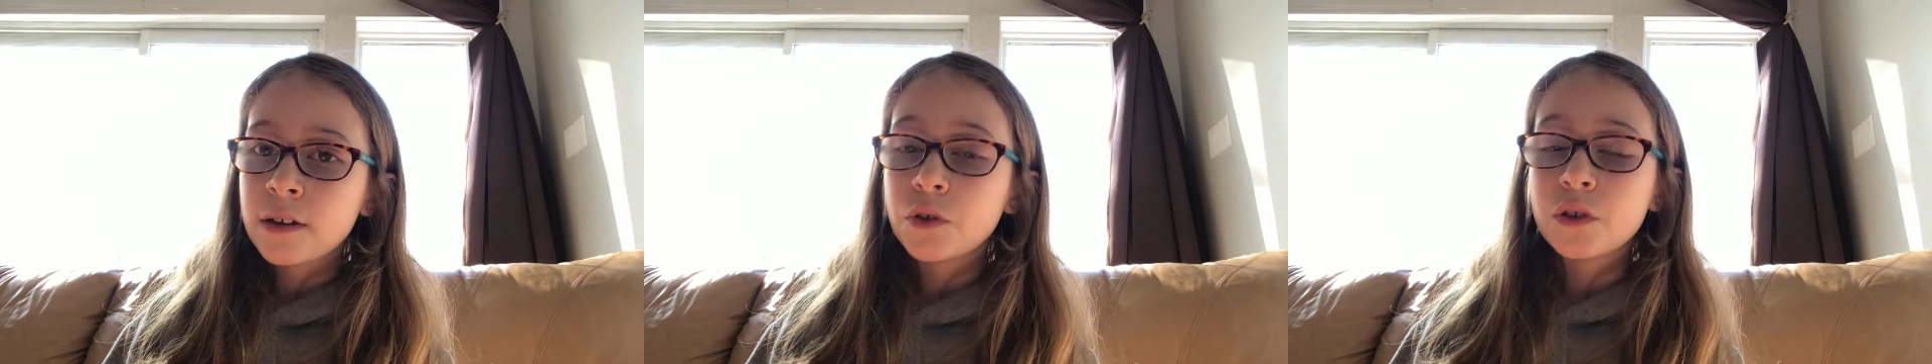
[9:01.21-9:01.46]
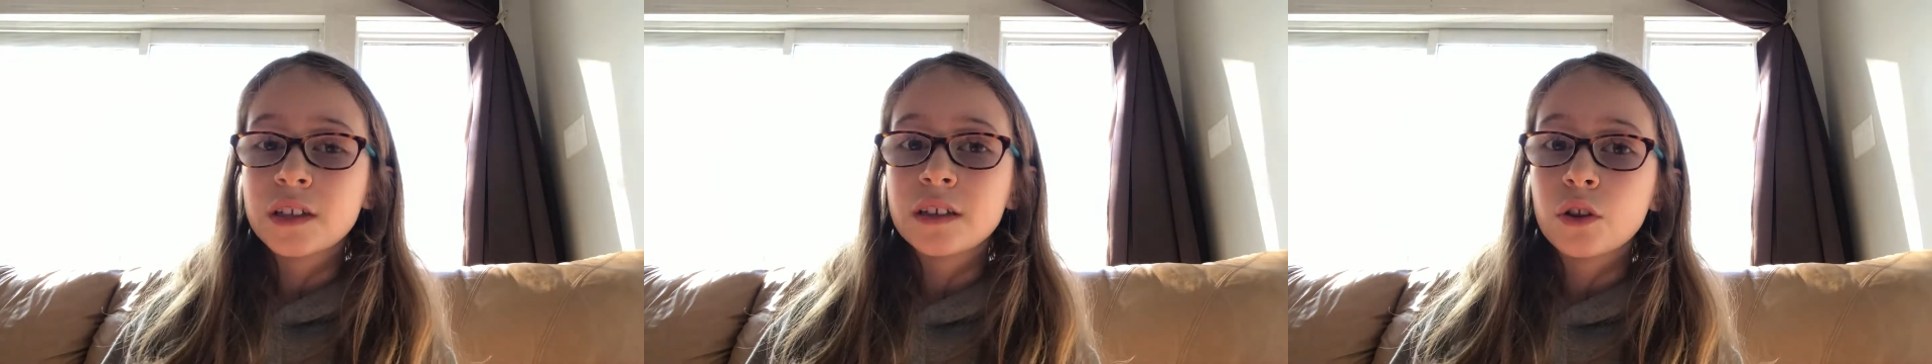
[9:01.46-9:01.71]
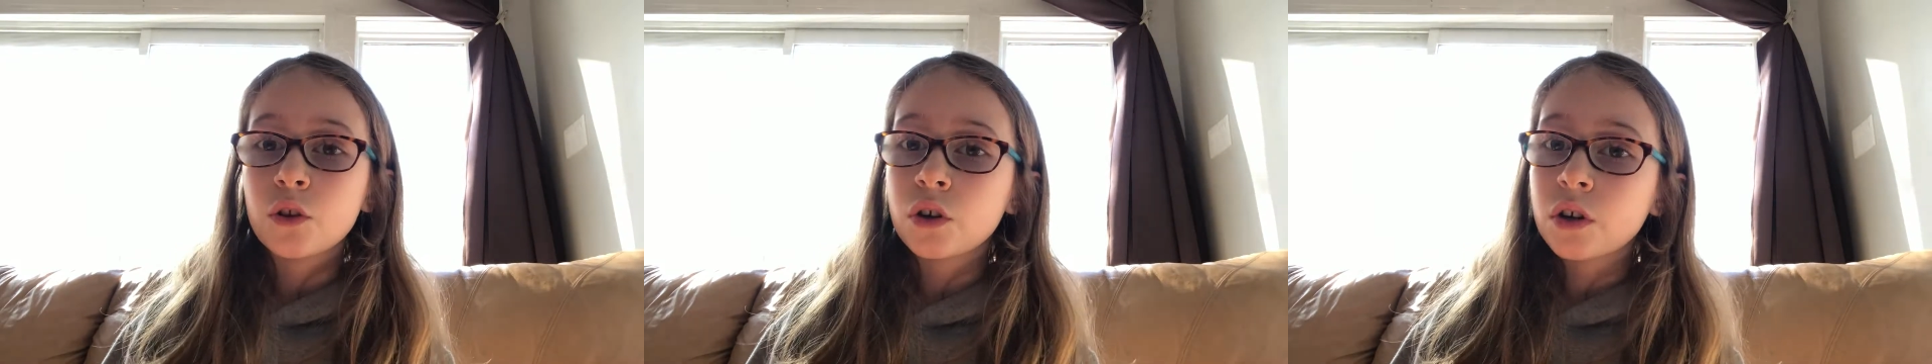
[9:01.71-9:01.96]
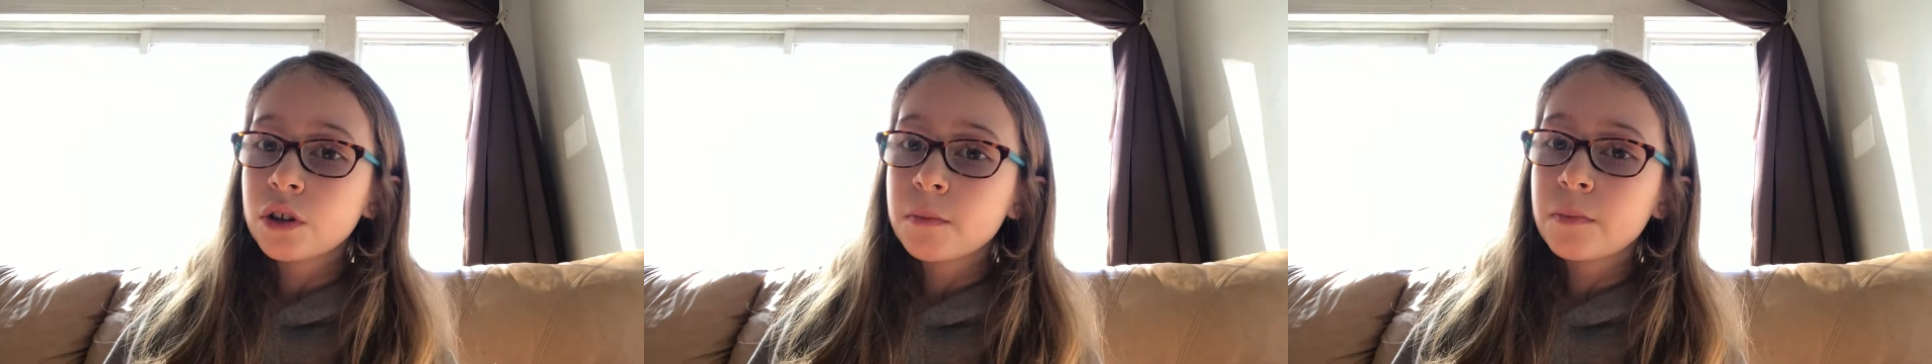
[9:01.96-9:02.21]
you can
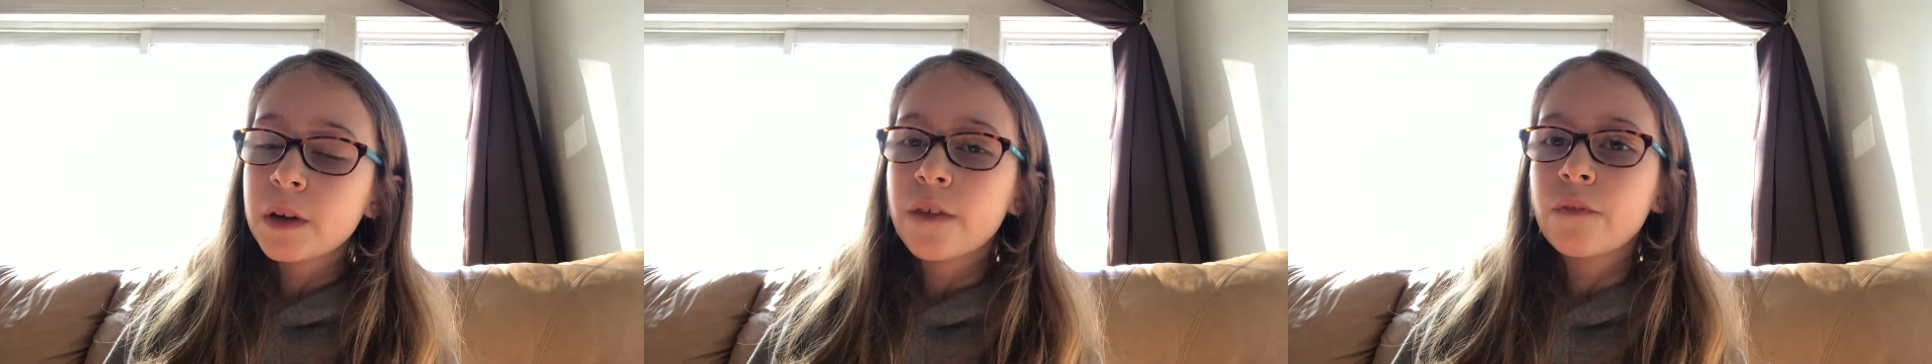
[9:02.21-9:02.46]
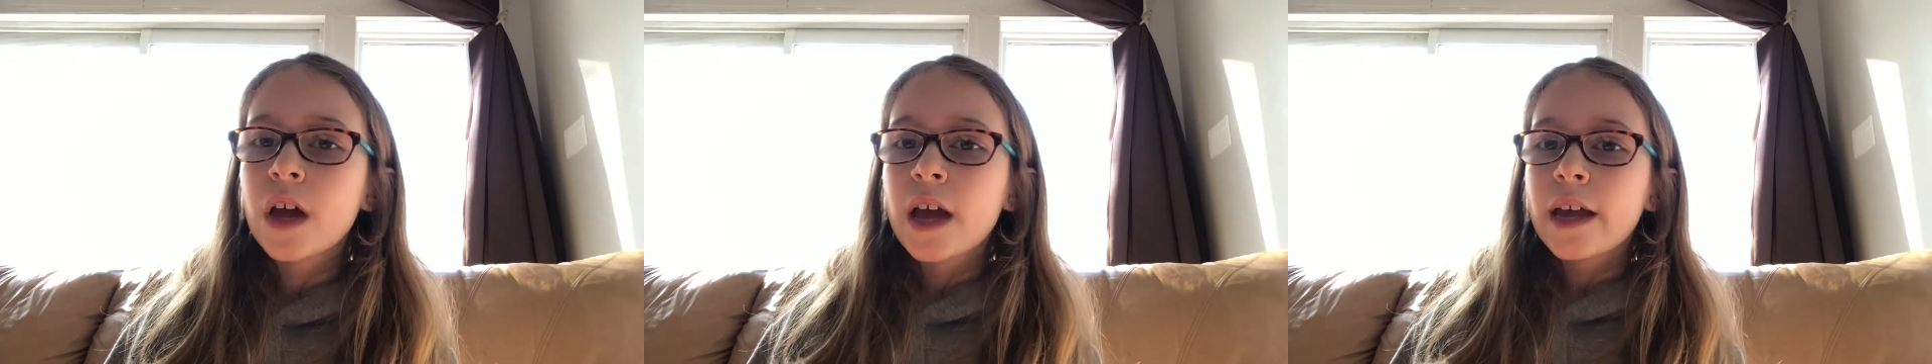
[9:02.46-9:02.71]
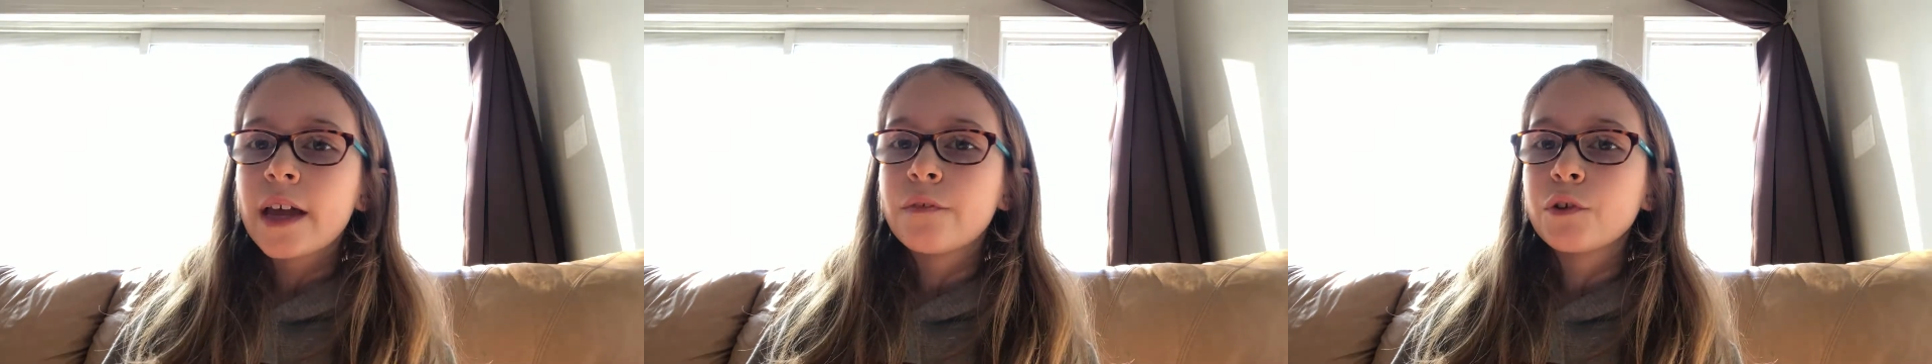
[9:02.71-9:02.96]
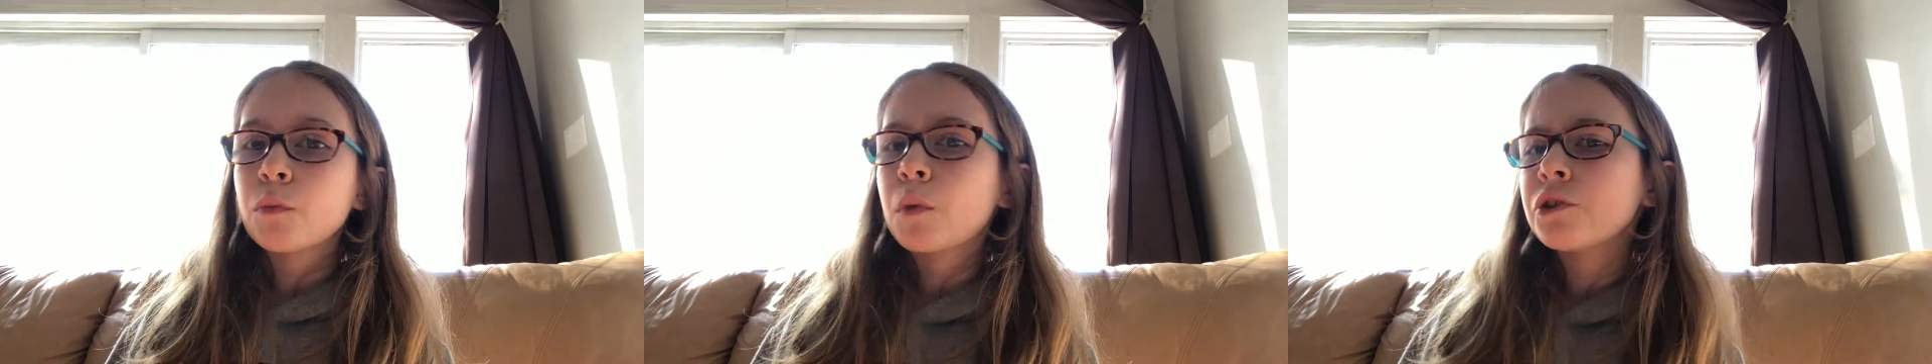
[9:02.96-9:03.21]
look on
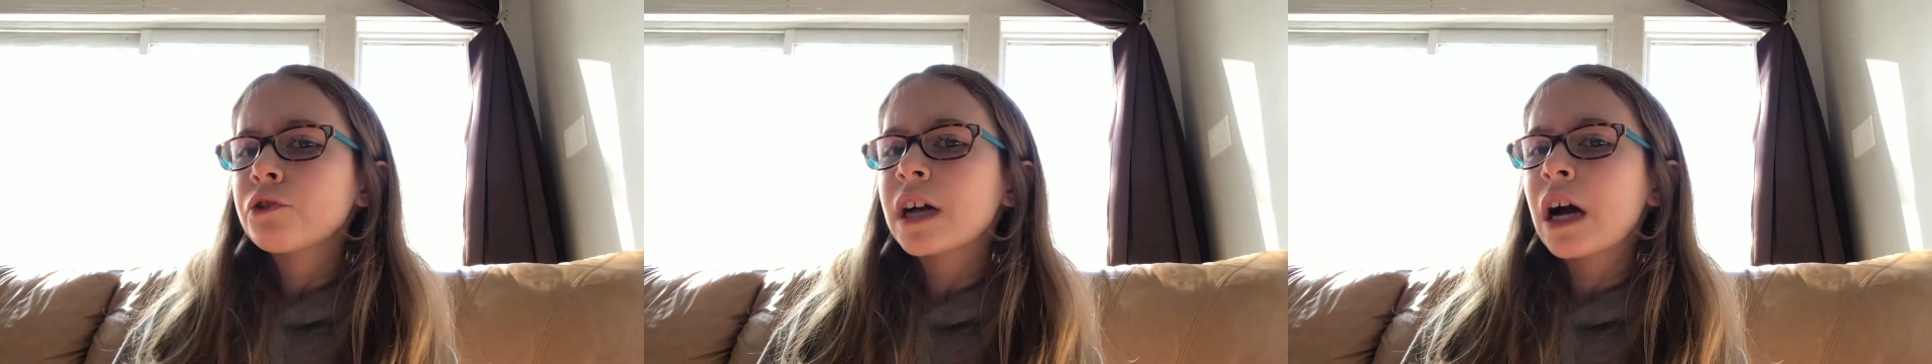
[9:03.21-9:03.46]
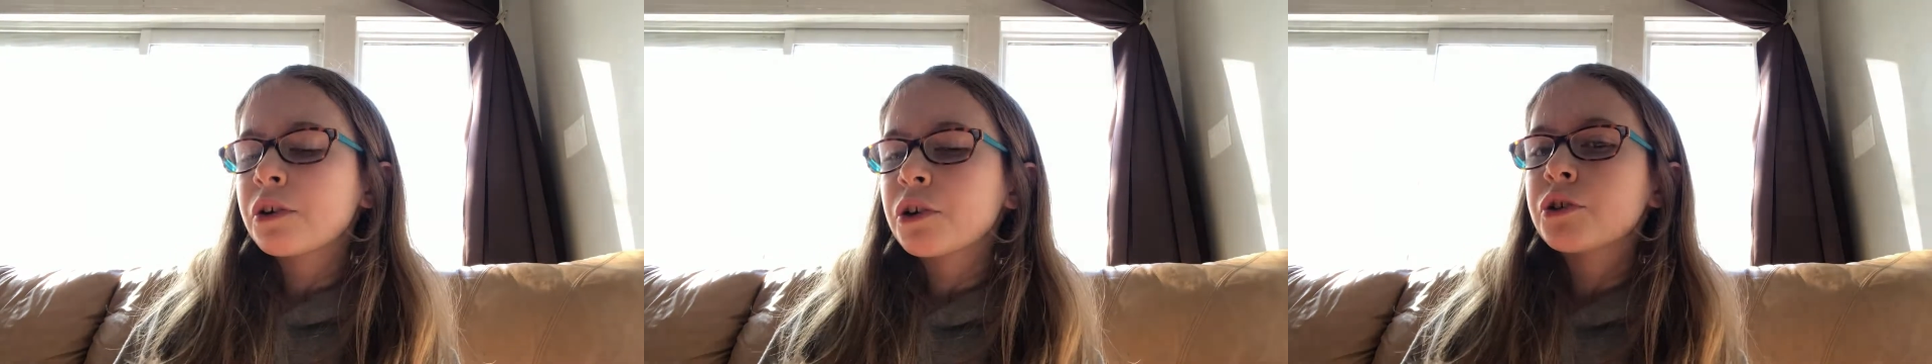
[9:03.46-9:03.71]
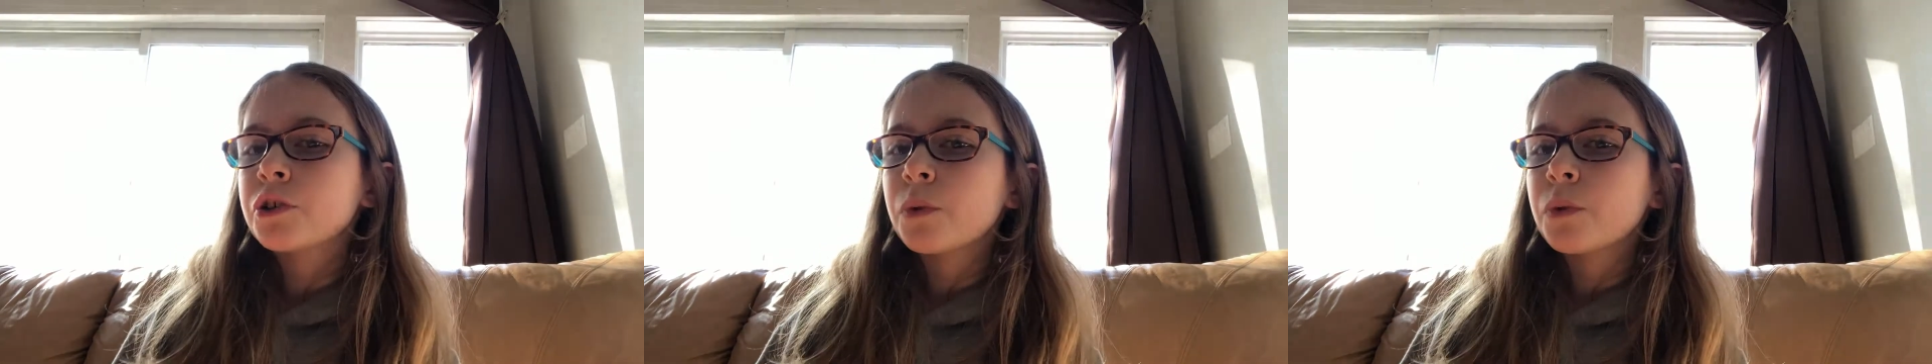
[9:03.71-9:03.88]
if you're wondering how you're